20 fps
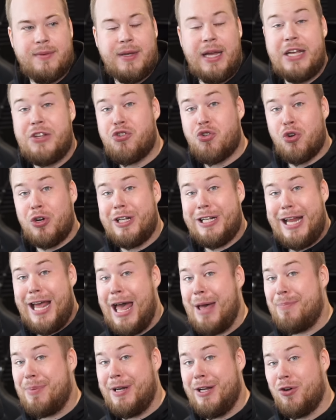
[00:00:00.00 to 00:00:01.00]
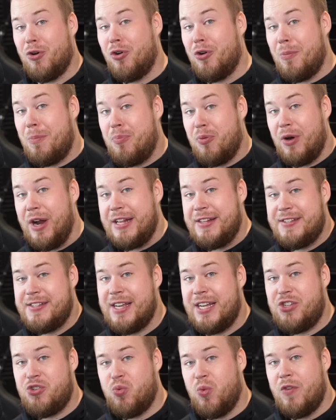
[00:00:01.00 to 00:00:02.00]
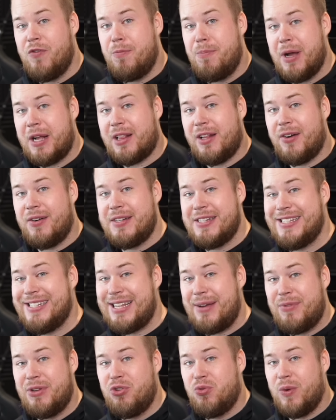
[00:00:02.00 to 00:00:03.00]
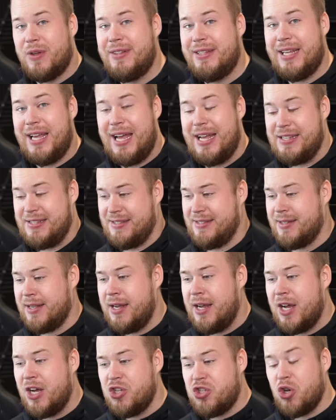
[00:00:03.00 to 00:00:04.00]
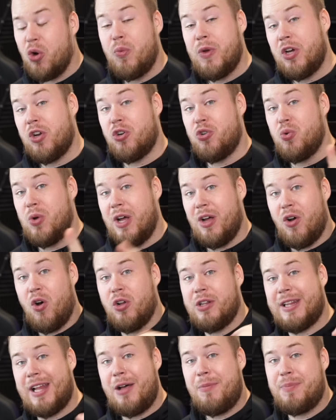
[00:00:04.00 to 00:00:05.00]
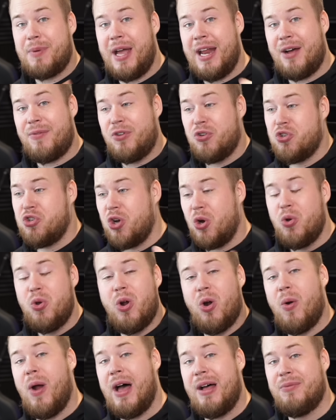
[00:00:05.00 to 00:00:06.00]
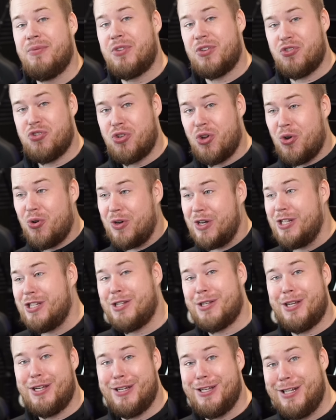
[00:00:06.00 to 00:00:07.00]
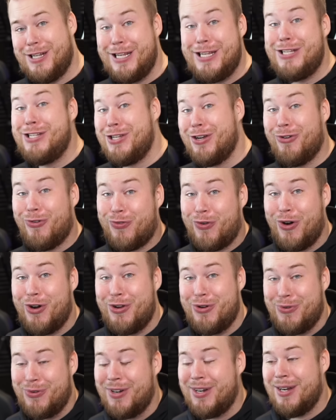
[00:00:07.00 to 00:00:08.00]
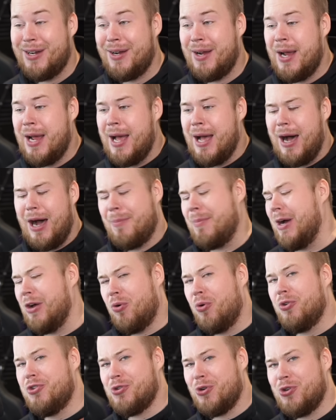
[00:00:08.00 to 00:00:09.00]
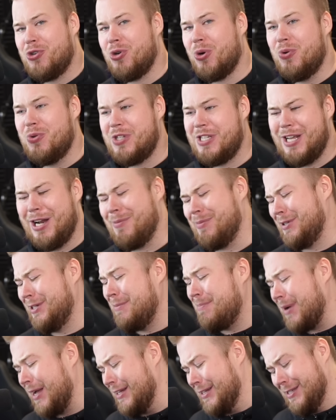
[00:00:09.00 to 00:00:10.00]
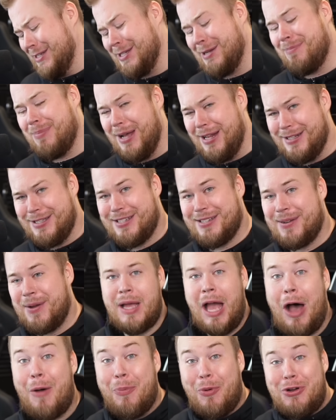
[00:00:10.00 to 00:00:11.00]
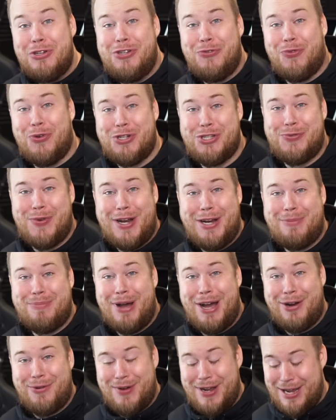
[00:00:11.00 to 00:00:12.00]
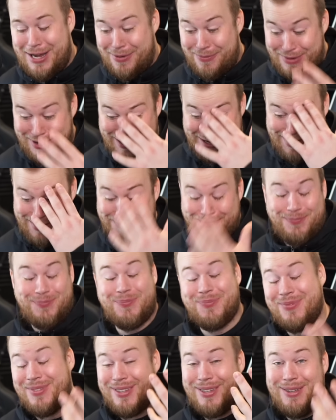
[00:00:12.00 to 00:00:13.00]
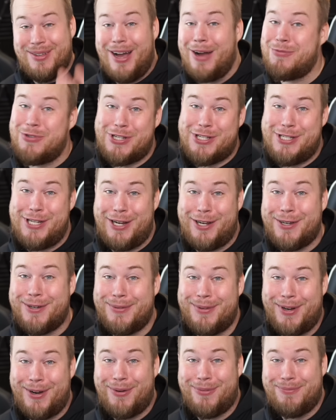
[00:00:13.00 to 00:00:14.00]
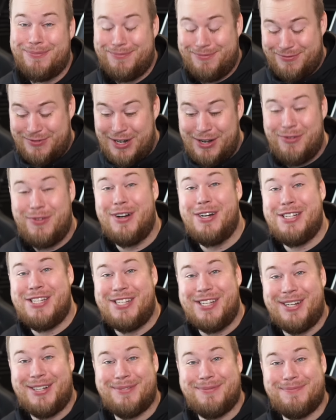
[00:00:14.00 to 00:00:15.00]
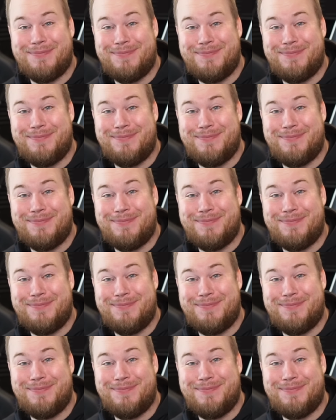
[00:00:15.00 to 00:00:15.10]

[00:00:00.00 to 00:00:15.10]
It's currently happening on a Brands Hatch with McLaren 720S. So we're gonna do a hot lap and I will show you around so it's easier for you. I might also show you setup. Depends, depends. Apology for sweating by the way, I'm uh, I'm just sick, you know? Very, very sick.